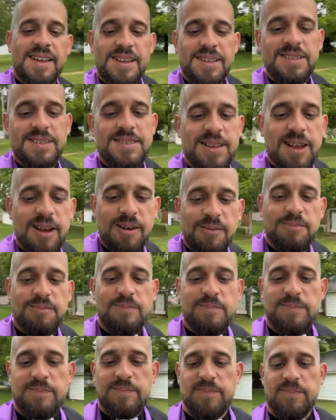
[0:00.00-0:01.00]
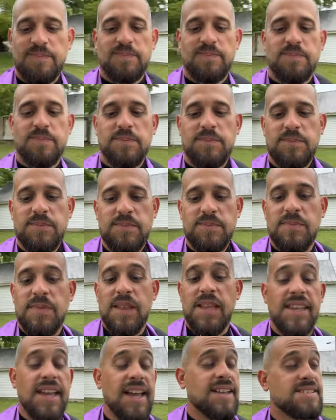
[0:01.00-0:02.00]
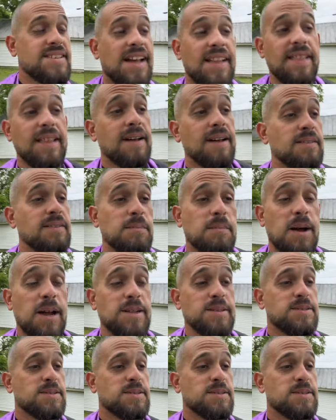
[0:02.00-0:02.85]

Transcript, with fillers: so yes, I love it. Mine